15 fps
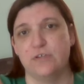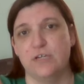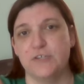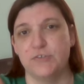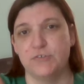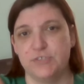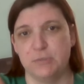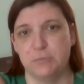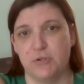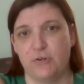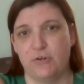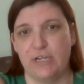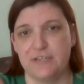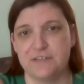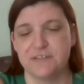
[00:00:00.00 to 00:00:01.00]
other
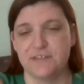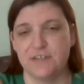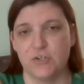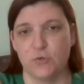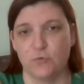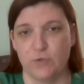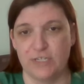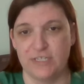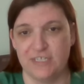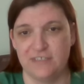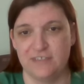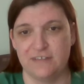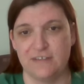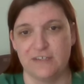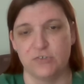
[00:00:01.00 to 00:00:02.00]
Democrats that are
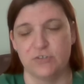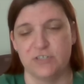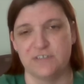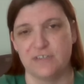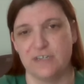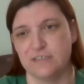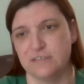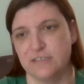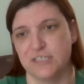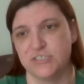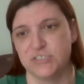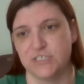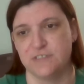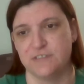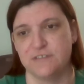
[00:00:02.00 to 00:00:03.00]
running that are in tight
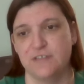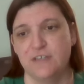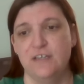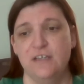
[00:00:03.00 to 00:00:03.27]
elections.